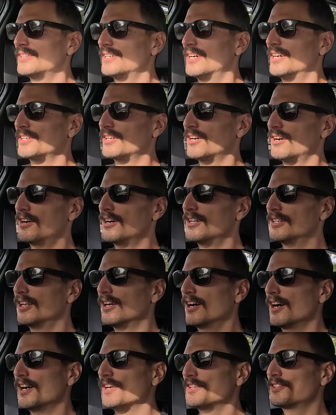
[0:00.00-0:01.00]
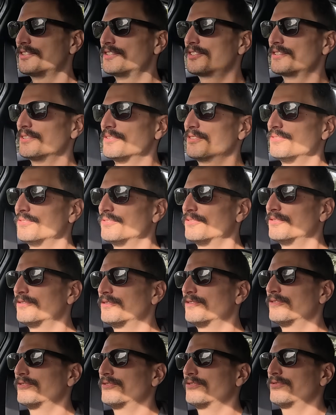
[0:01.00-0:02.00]
a car lasts
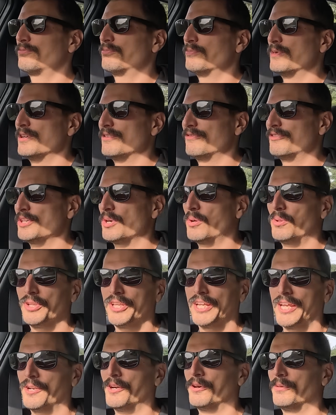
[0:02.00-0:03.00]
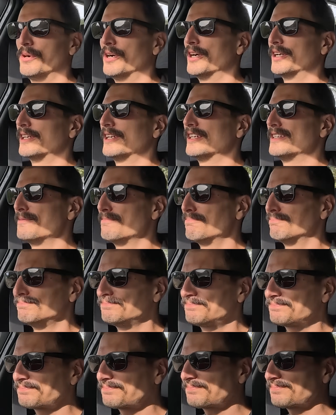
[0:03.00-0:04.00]
with the alternator not working.
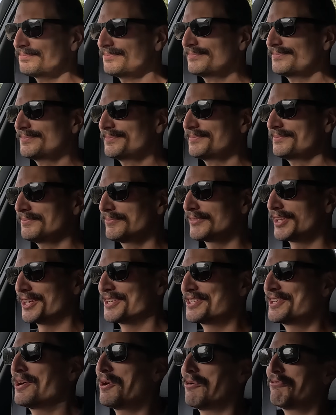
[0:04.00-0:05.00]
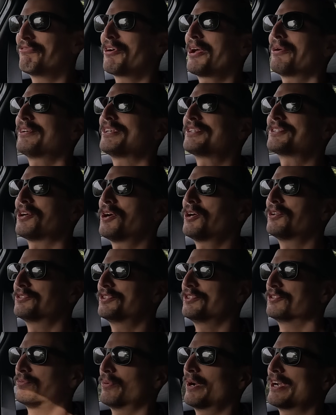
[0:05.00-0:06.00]
I got various
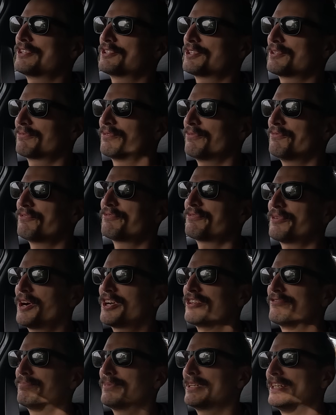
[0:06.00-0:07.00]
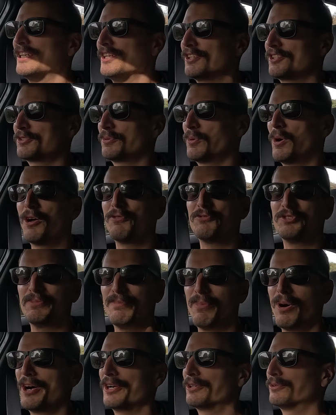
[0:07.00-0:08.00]
answers ranging from 5 minutes to 100
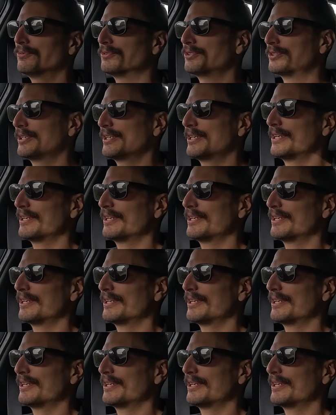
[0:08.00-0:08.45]
miles.